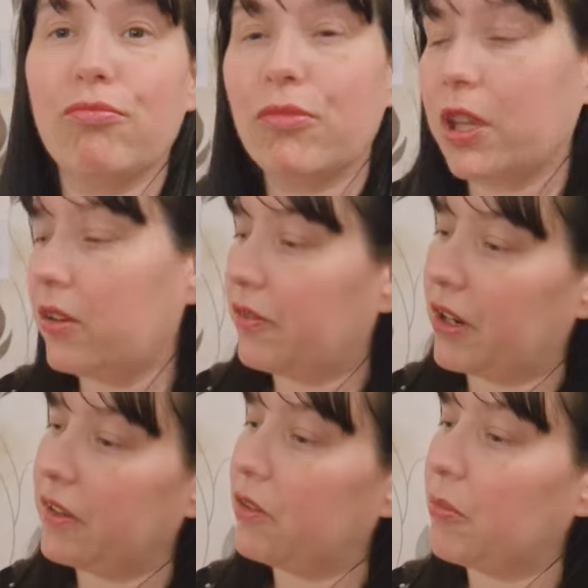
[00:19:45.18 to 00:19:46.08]
You look
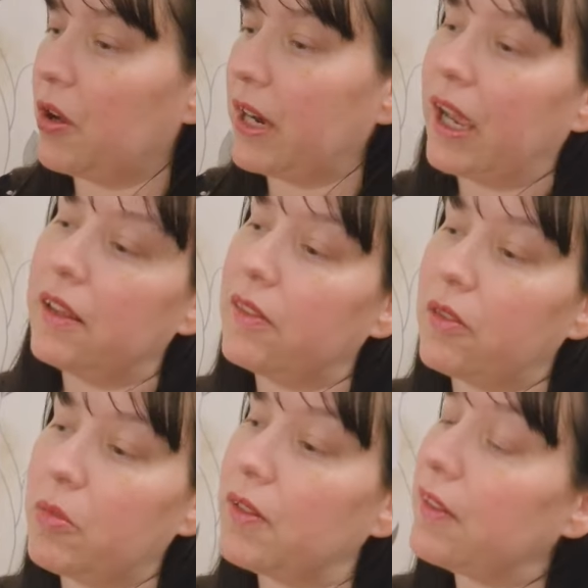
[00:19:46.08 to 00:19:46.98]
very smart and
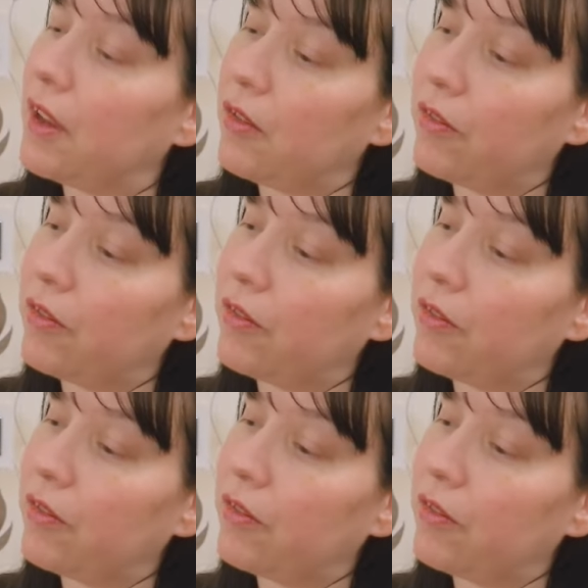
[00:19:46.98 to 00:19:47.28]
handsome yourself.